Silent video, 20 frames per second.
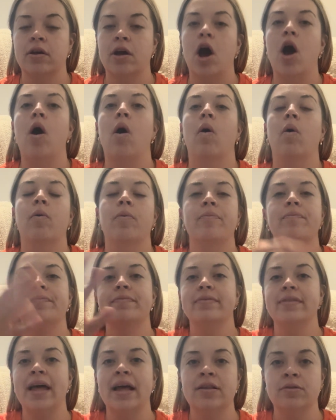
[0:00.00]
Oh,
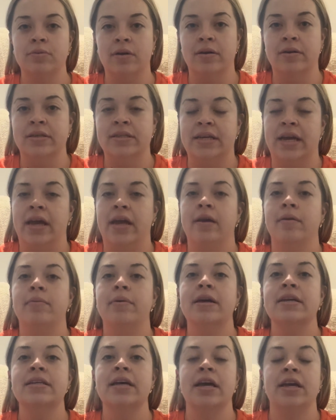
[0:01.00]
that's what I was saying,
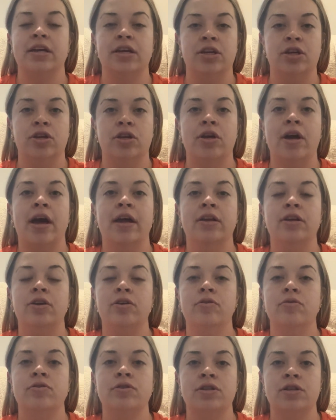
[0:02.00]
because I had
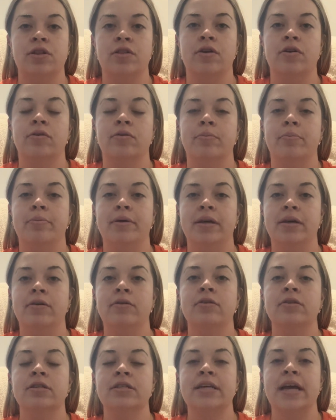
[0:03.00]
used the
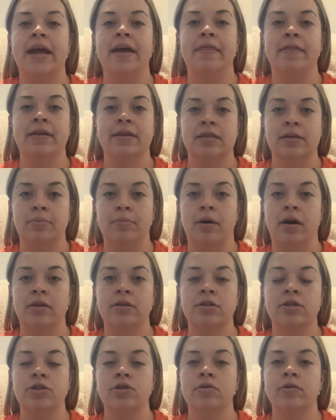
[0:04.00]
pills and the
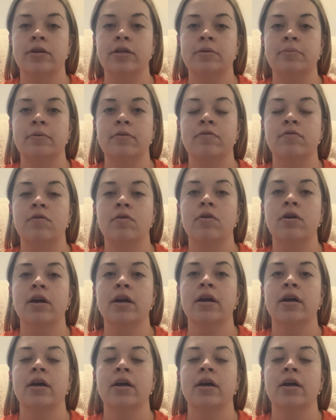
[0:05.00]
suppositories before,